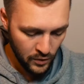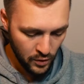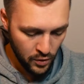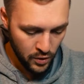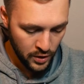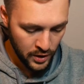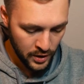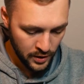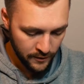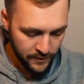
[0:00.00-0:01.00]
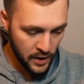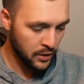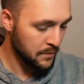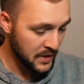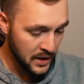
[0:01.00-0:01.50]
or
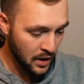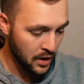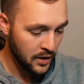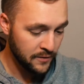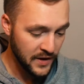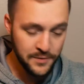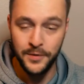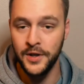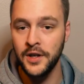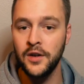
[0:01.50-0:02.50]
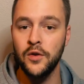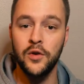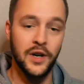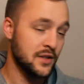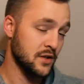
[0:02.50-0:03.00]
follow me on Facebook
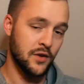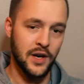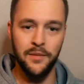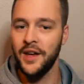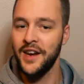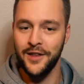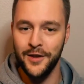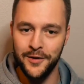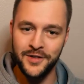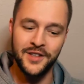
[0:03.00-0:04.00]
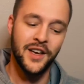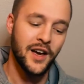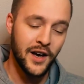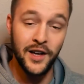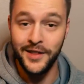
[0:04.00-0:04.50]
or Instagram, any of those,
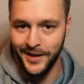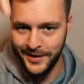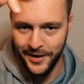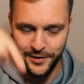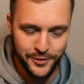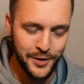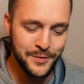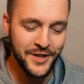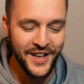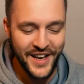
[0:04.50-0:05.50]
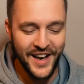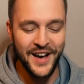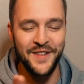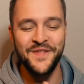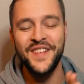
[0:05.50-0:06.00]
uh, link down in the description.
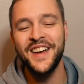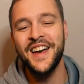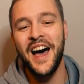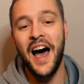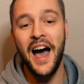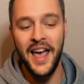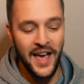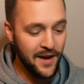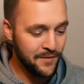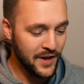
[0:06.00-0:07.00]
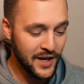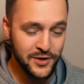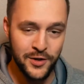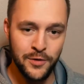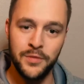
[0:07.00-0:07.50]
Um, I have uh,
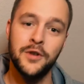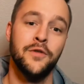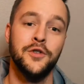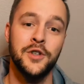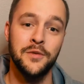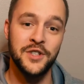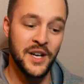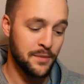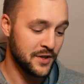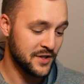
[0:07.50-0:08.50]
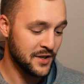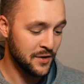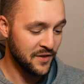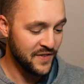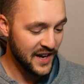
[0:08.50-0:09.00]
two beautiful German Shepherds,
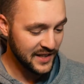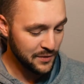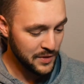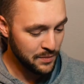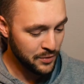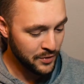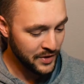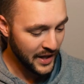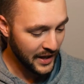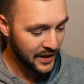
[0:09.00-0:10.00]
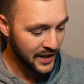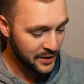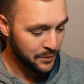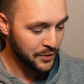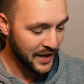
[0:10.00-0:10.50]
so the fact that we pulled a
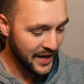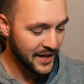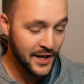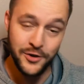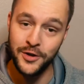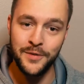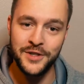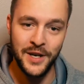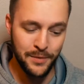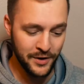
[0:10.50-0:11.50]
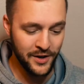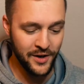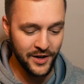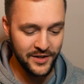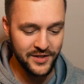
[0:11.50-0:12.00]
collectible canine German Shepherd
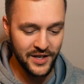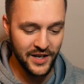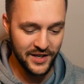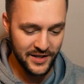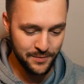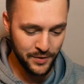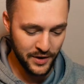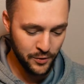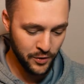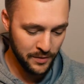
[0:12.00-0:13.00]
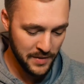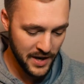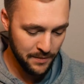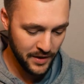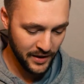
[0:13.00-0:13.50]
card is uh, is pretty cool in
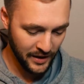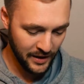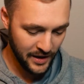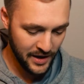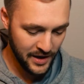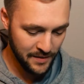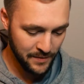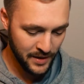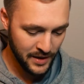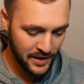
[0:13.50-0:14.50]
my opinion. Um,